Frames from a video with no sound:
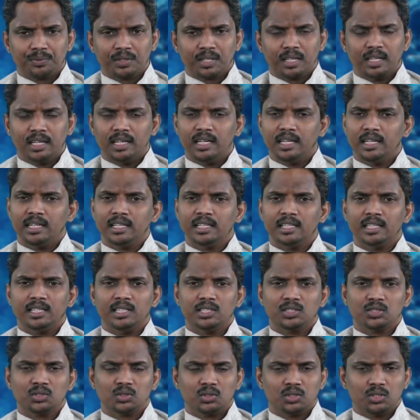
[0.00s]
learning
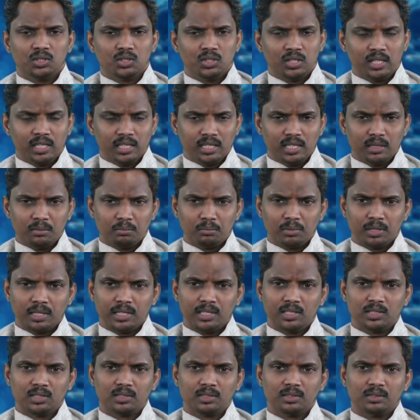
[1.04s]
is taking
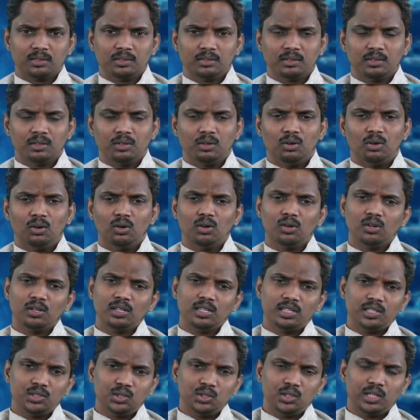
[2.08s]
place or
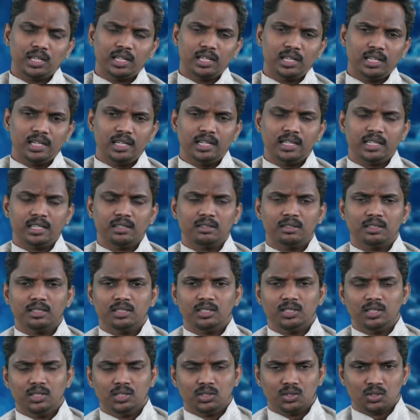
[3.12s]
teaching and learning
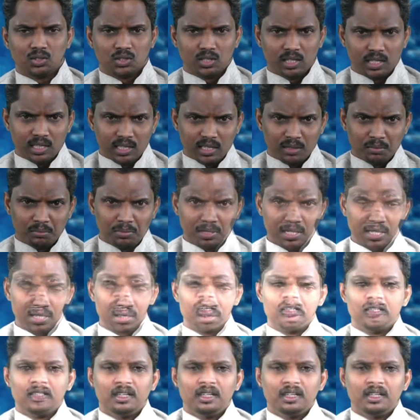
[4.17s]
is taking place.